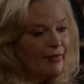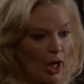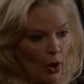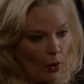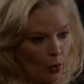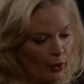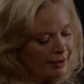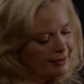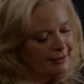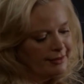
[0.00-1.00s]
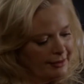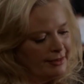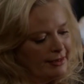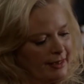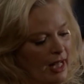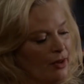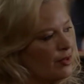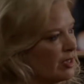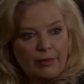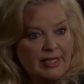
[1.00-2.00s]
No. Although
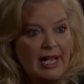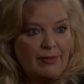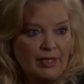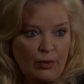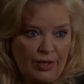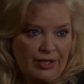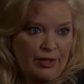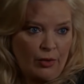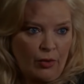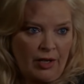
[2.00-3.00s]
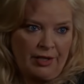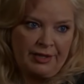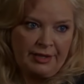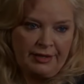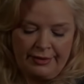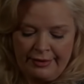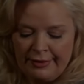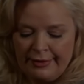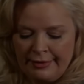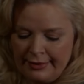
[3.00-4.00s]
sometimes I wish there was.
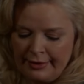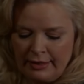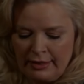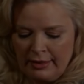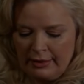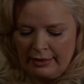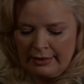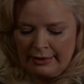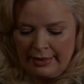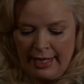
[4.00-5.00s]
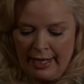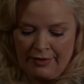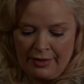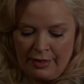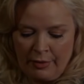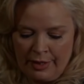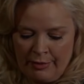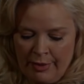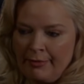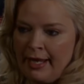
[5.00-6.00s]
Then I'd have someone
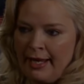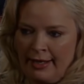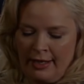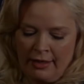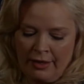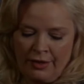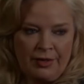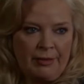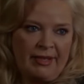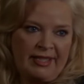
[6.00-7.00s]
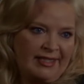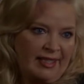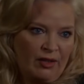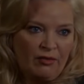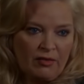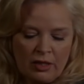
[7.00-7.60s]
to be mad at other than myself.